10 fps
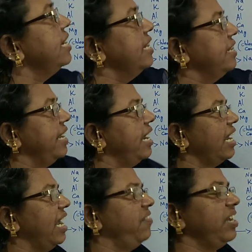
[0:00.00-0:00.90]
they are
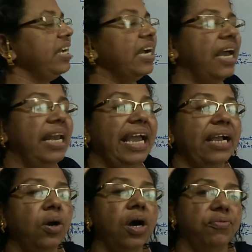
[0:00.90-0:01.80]
having
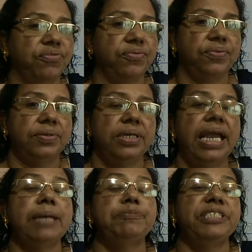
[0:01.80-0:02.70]
lack of,
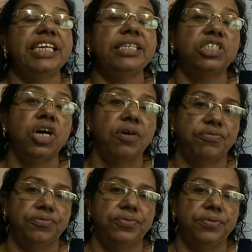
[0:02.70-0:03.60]
absence
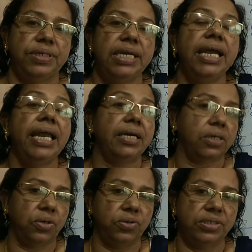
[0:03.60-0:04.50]
of
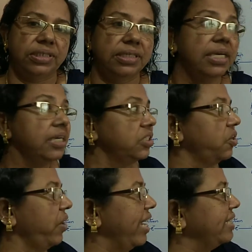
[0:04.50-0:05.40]
electrons. So
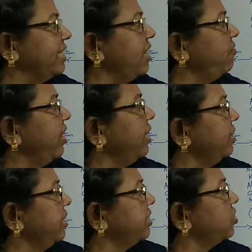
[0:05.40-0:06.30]
as and when
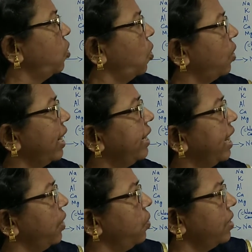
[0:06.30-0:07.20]
this chloride
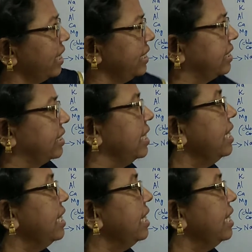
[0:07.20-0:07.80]
ion reach,